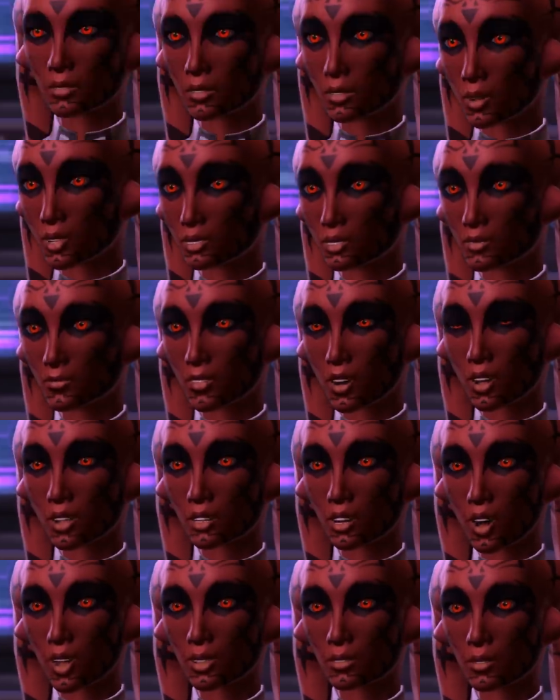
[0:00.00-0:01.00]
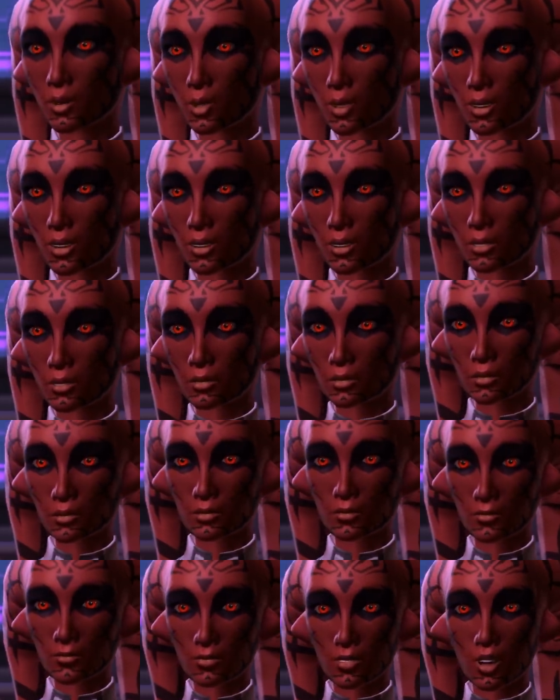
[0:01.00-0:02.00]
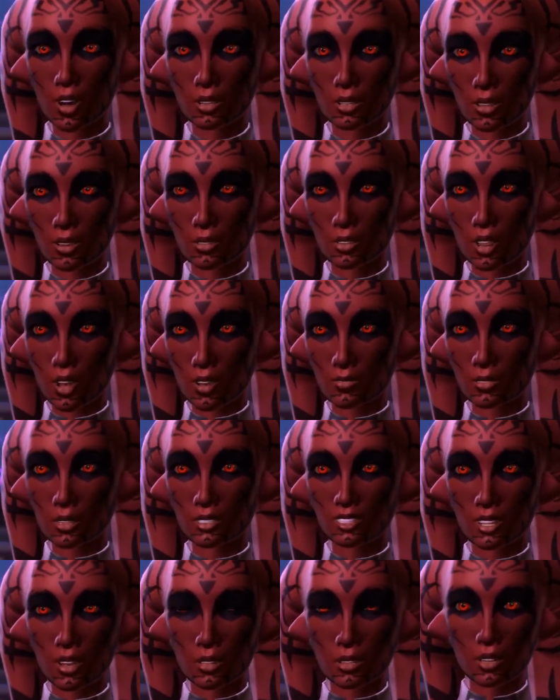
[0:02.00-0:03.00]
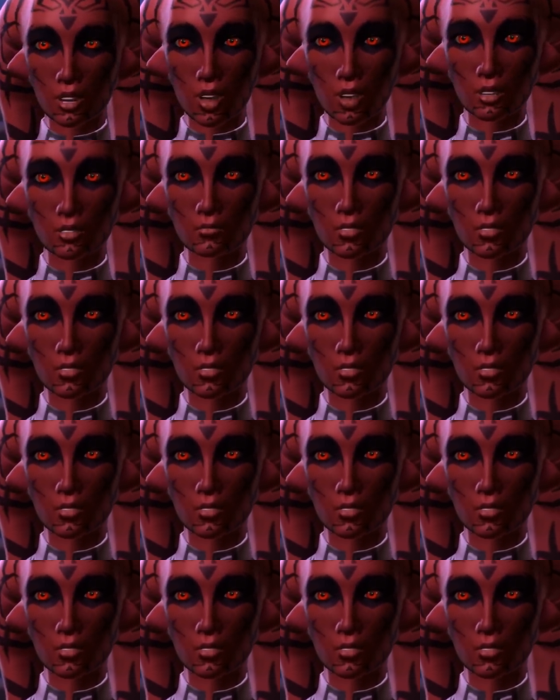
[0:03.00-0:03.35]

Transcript: I was the smallest on the crew, and mining had taught me to fit in tight